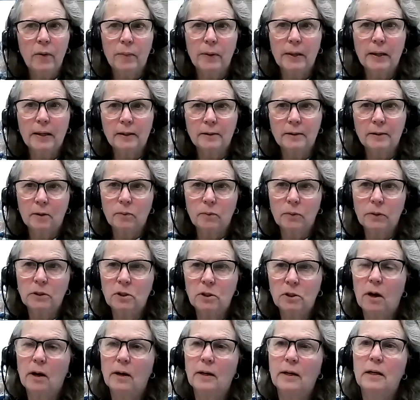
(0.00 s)
Because are we
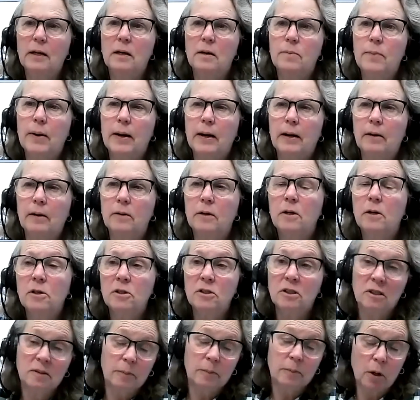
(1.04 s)
talking about
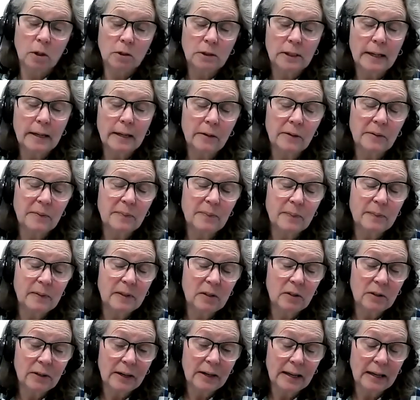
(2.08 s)
small
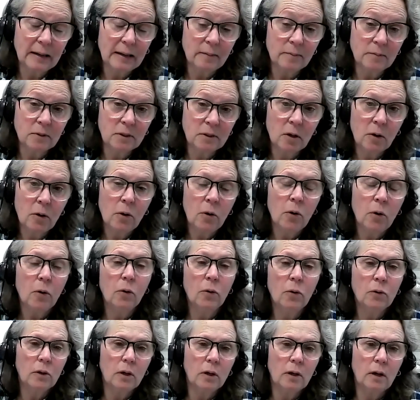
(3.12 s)
diameter hams
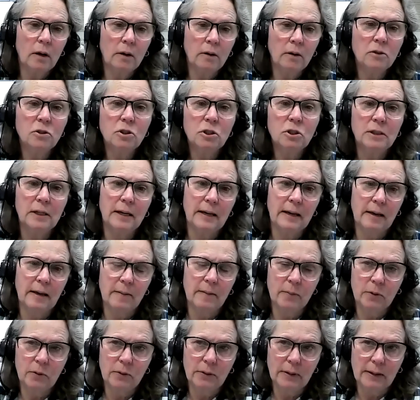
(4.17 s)
or large
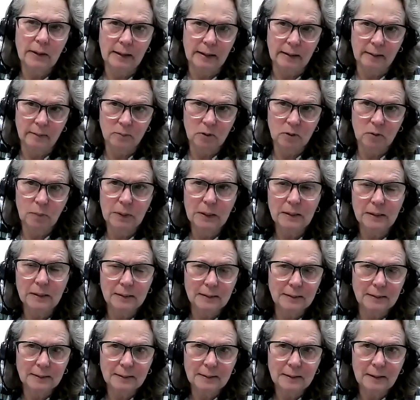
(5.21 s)
diameter hands
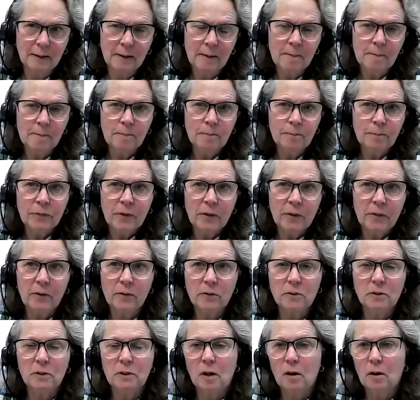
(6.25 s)
because
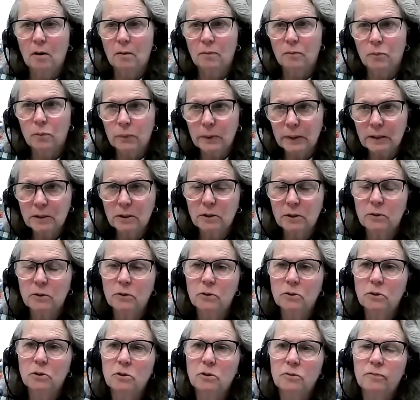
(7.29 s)
there's
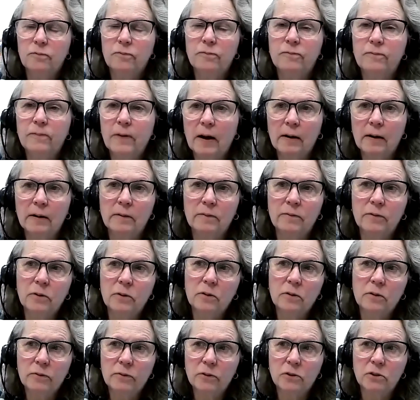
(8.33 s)
research out of the
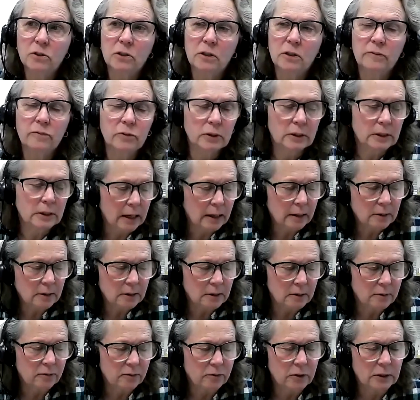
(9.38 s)
University of
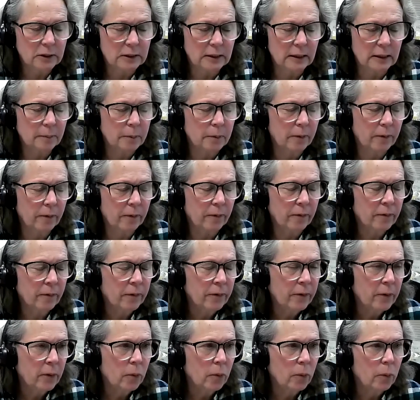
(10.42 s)
Wisconsin, for example,
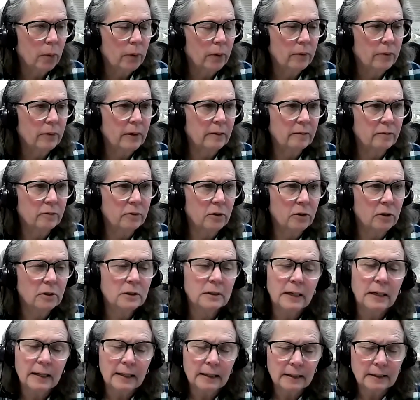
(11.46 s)
where they've
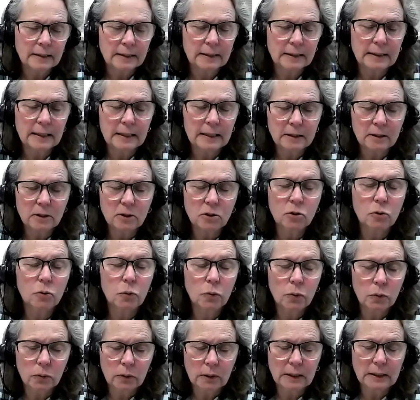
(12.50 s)
looked at extended
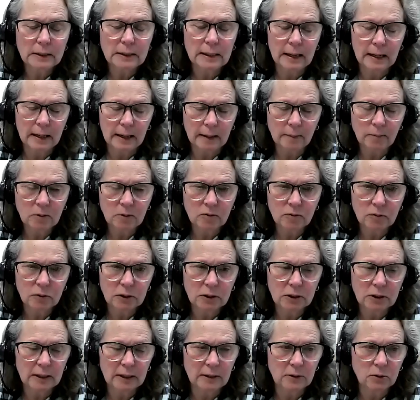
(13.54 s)
cooling times for
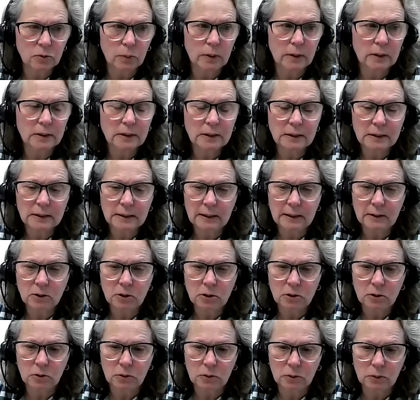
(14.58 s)
stage one and
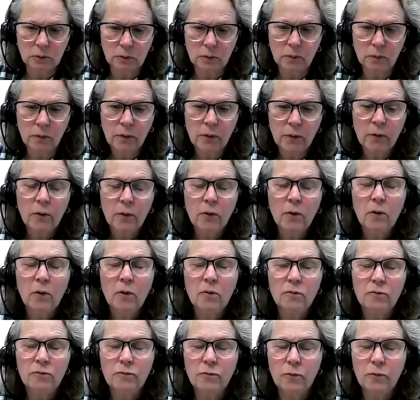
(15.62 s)
stage two
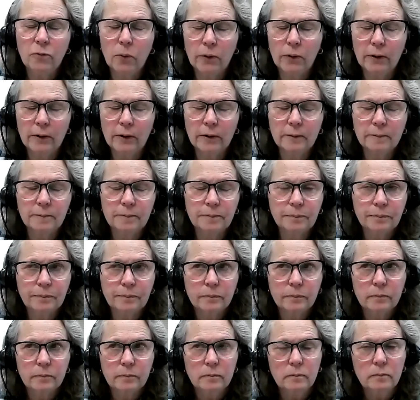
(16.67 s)
for
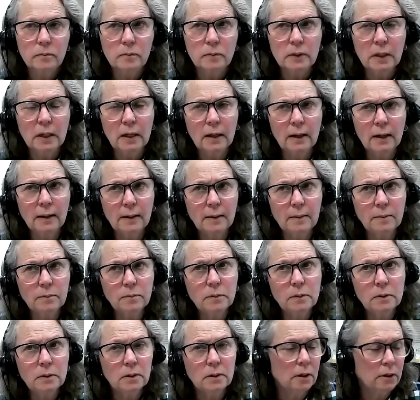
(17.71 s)
um,
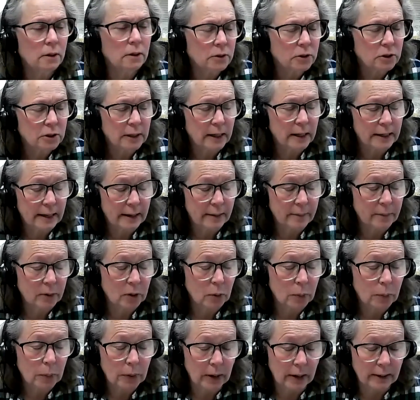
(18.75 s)
large
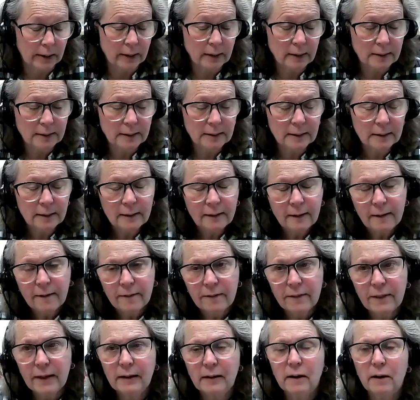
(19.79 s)
diameter products
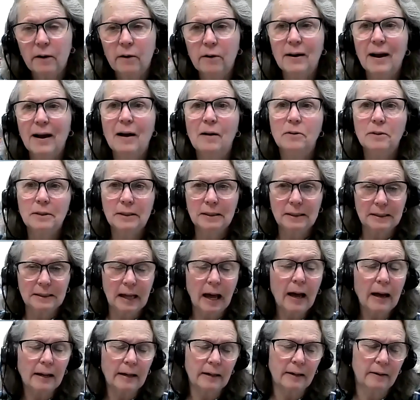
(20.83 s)
that are
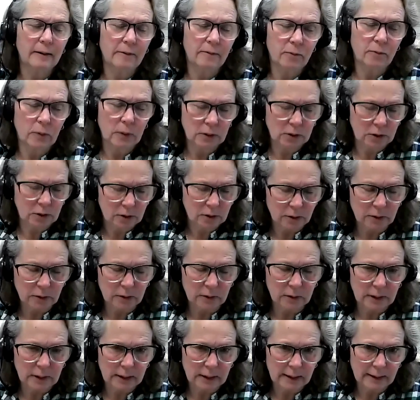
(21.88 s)
outside of what's
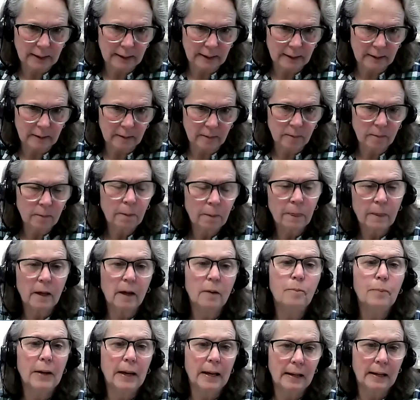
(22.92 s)
currently in
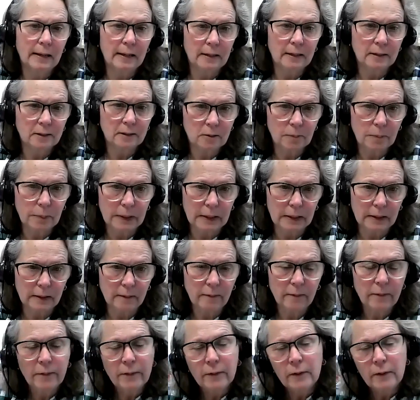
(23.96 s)
Appendix B.